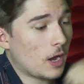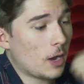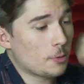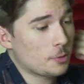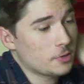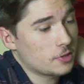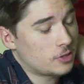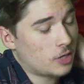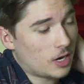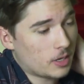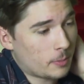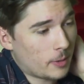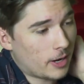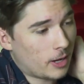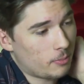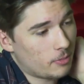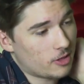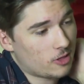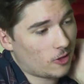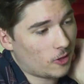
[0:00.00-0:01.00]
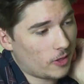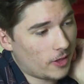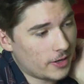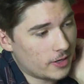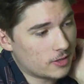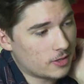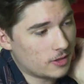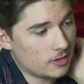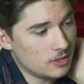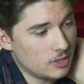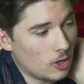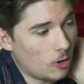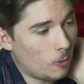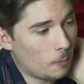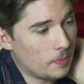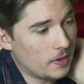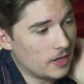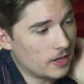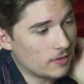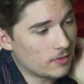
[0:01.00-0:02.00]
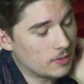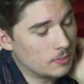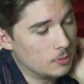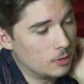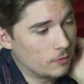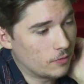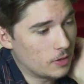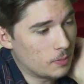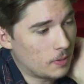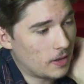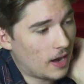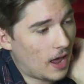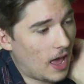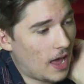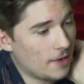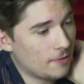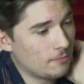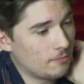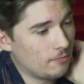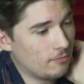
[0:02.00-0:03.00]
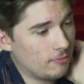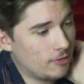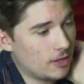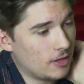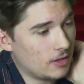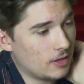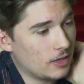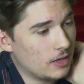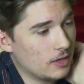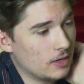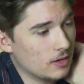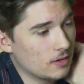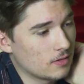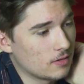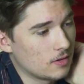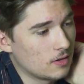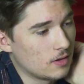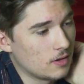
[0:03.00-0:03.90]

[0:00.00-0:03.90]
I already talked about how much I liked the opening of the movie, but I really,